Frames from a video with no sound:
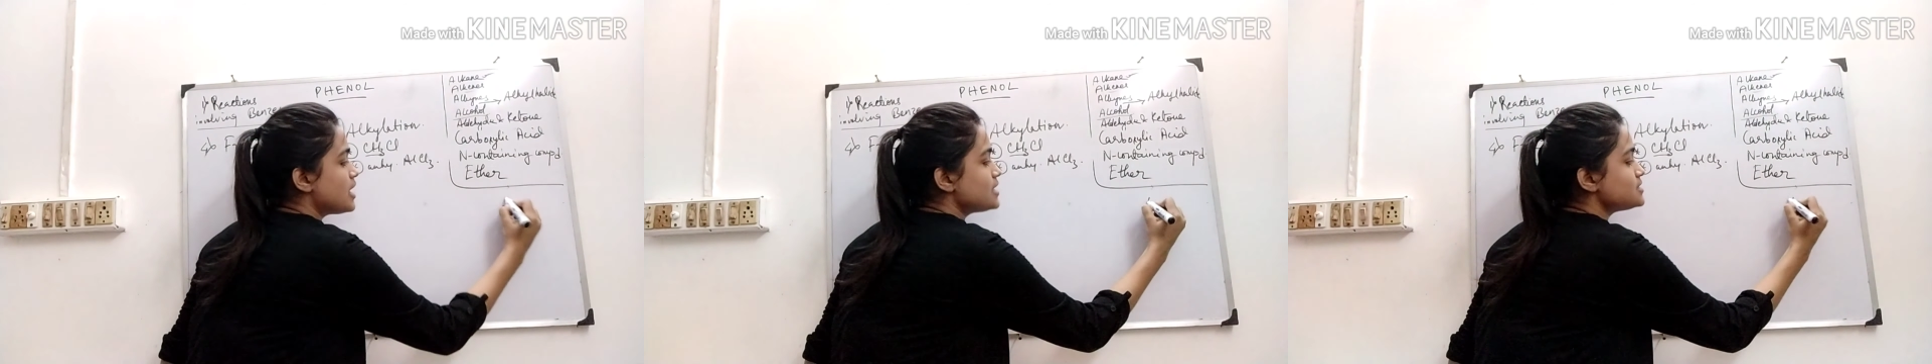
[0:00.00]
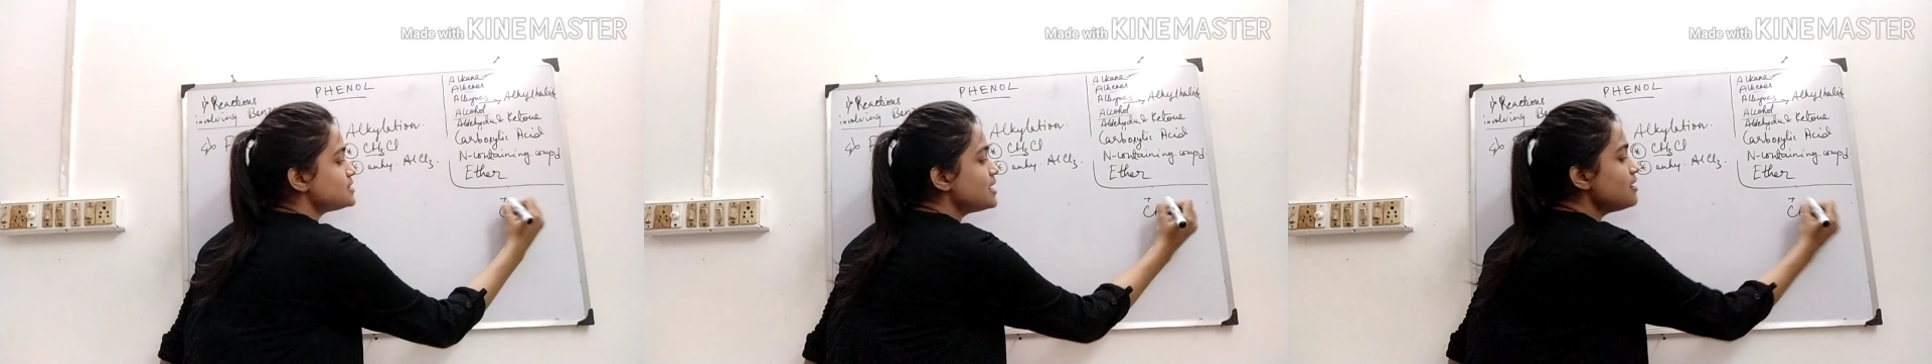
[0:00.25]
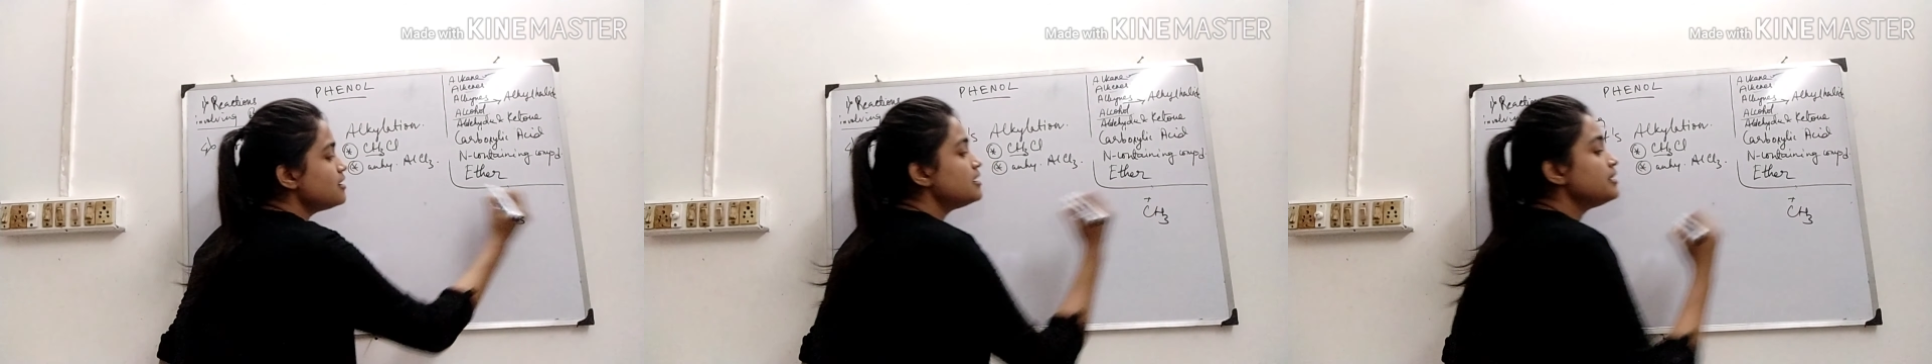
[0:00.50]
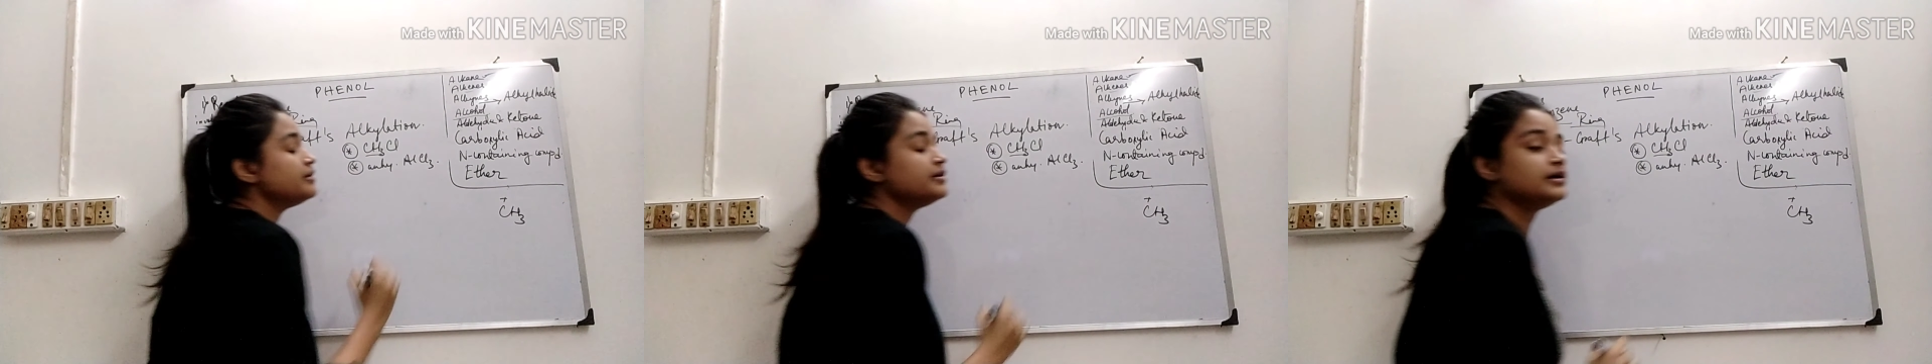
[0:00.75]
as the
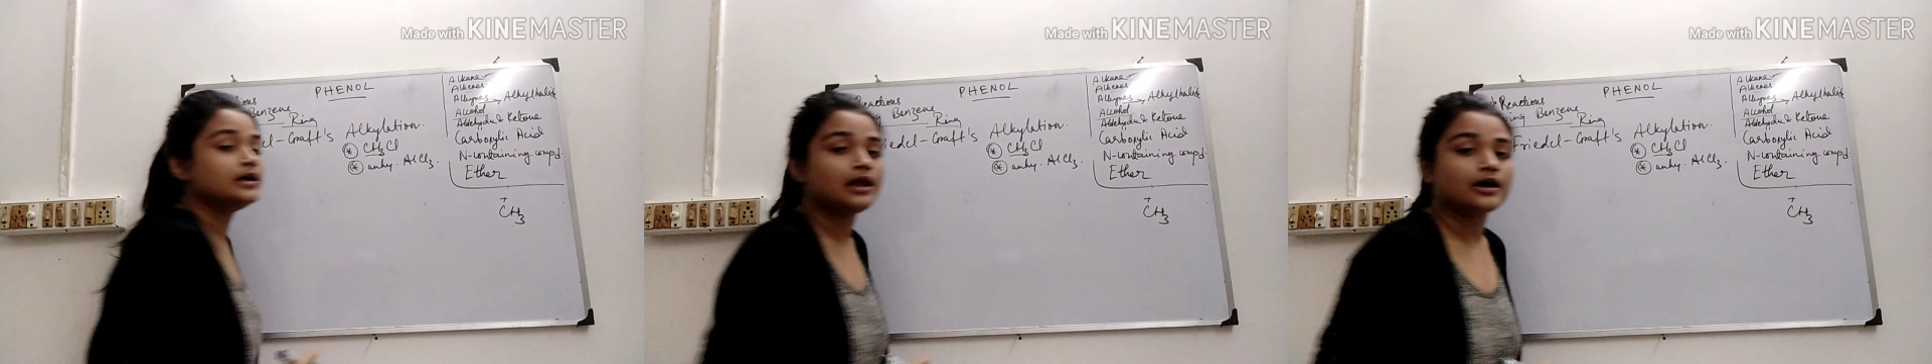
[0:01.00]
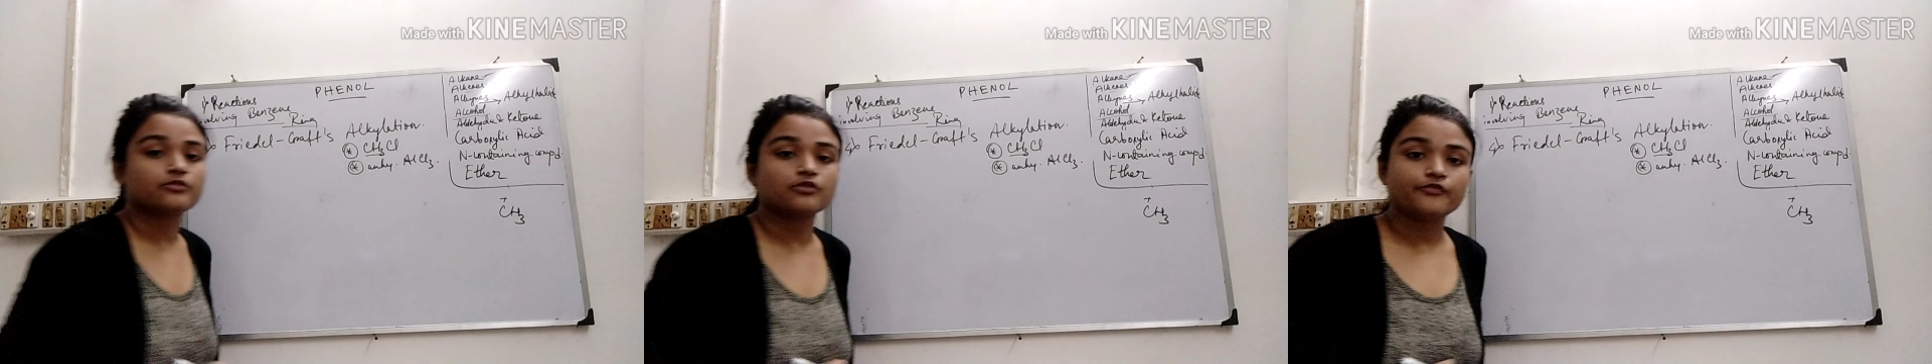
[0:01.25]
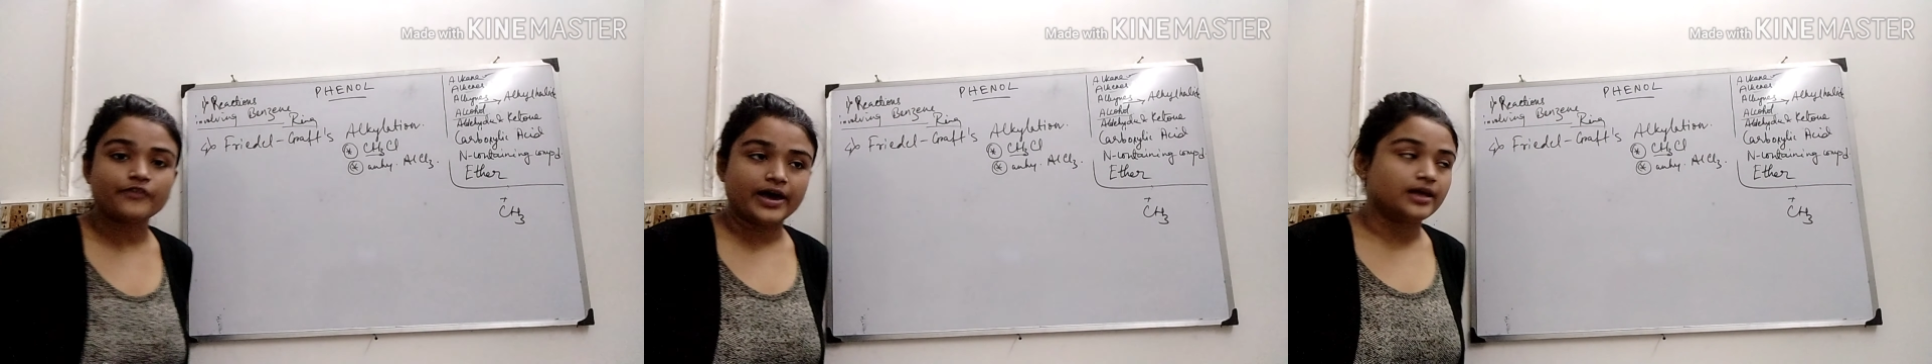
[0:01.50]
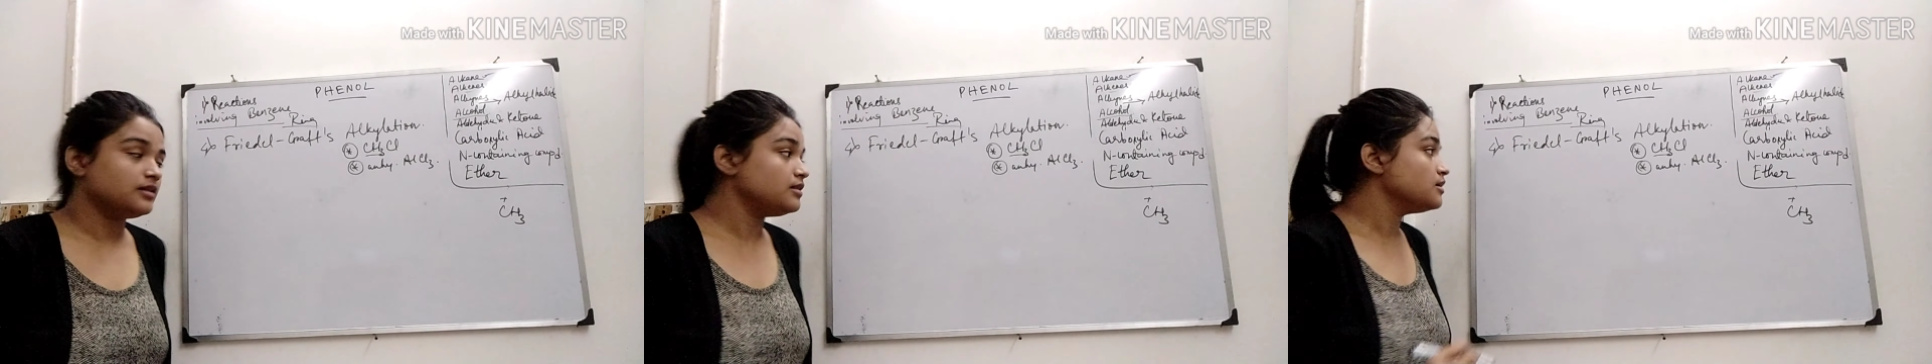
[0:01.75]
electrophile.